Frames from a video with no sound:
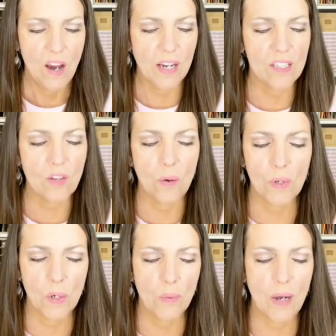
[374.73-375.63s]
Okay, so I
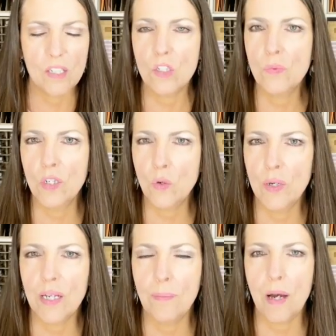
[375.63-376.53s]
want to remind you real
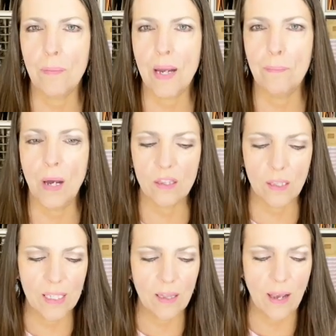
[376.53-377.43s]
quick about my
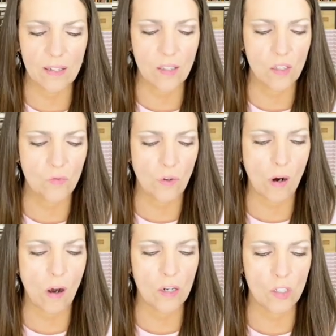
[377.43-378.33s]
monthly classes
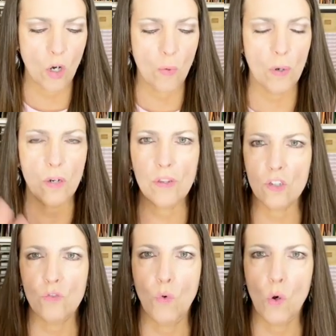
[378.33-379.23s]
for October.
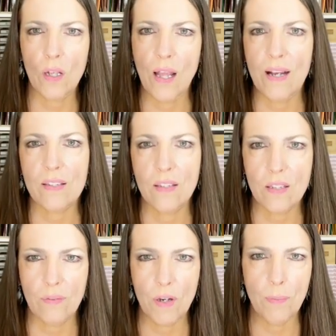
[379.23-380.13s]
There's four classes
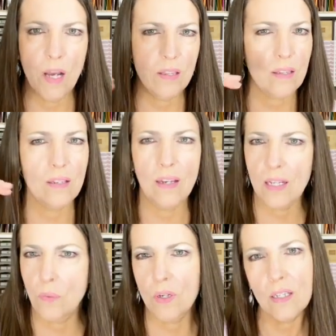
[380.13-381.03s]
every month.
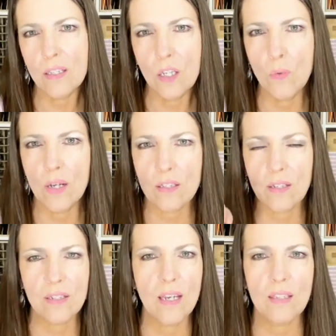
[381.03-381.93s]
Anyone in the U.S.
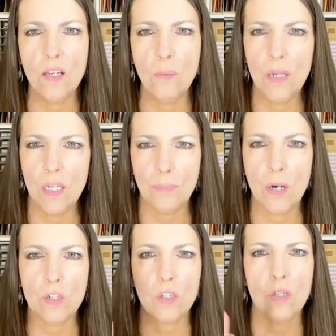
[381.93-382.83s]
can take them in
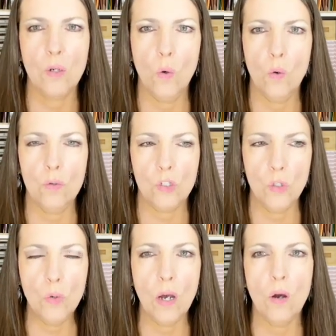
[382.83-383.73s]
person
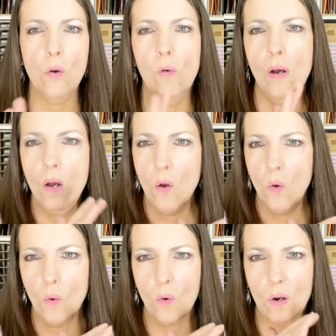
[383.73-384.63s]
to go
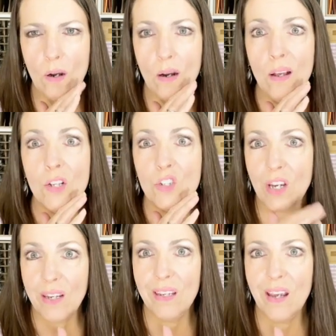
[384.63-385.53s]
or
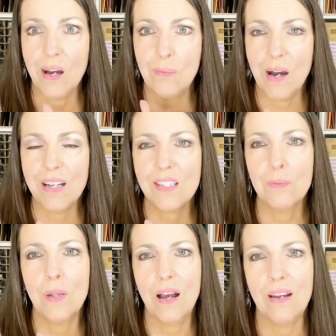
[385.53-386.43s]
checking out my
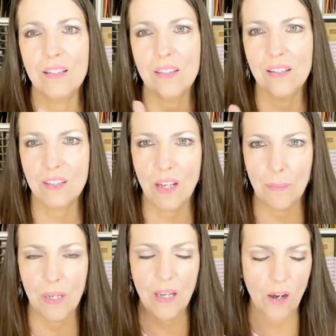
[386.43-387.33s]
supplies and
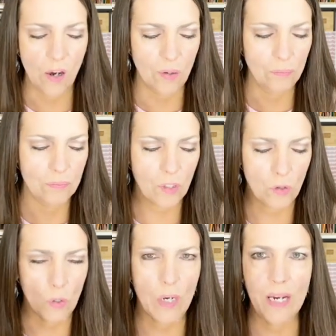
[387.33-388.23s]
stamping at home. So
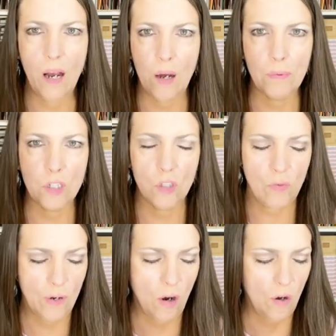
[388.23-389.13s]
three options
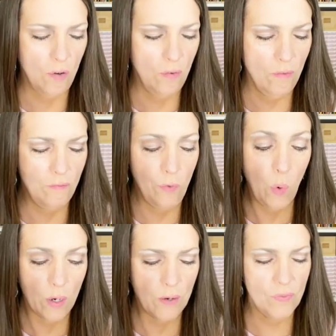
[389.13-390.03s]
for all
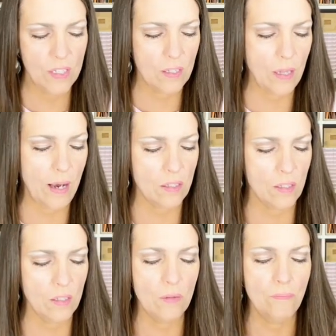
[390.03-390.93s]
four of these
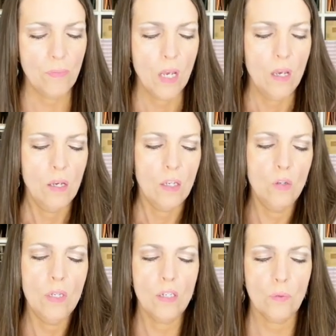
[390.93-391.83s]
classes. You
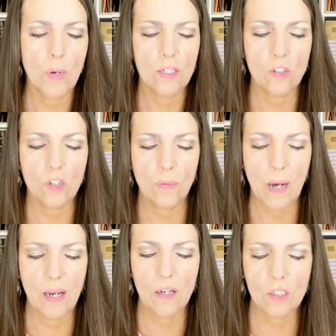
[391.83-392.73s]
need to register
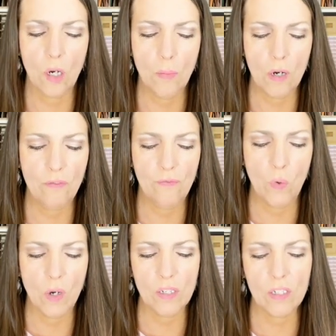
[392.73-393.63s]
by October
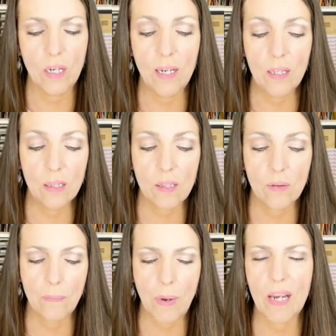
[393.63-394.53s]
14th
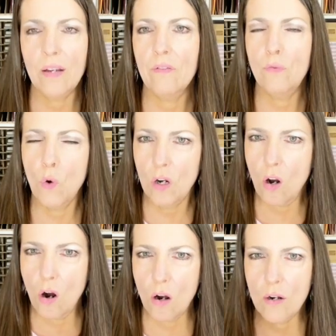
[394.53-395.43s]
by for
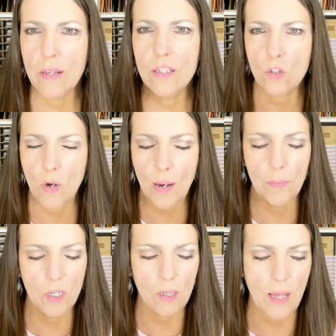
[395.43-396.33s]
card and
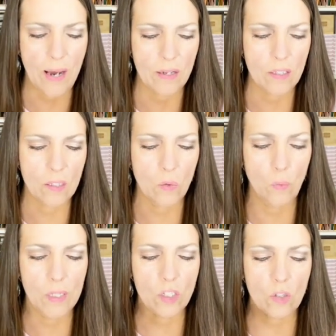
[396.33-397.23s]
scrapbook class,
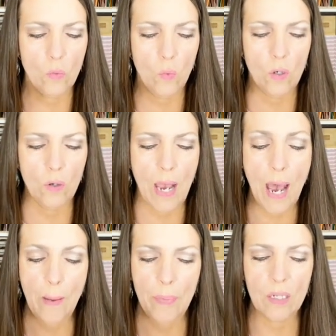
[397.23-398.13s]
which will
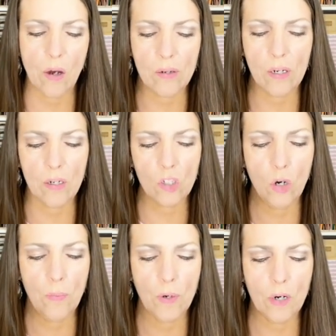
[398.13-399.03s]
happen on
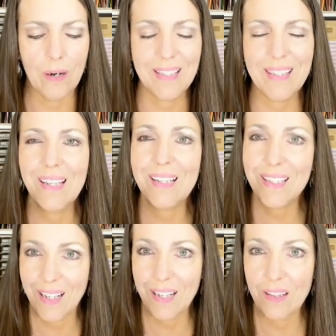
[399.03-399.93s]
October
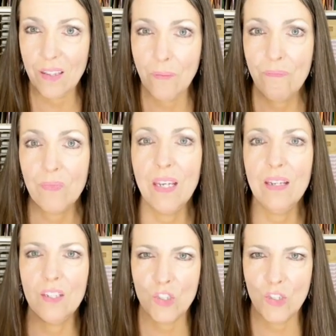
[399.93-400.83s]
16th
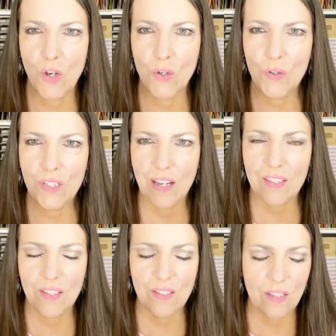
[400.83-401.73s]
in DeSoto,
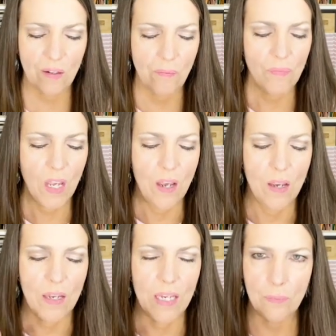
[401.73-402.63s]
Texas,
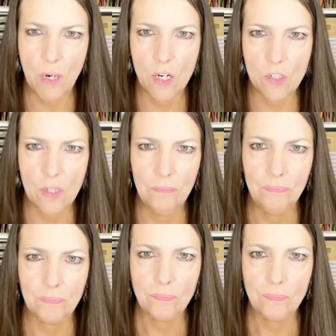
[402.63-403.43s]
in person,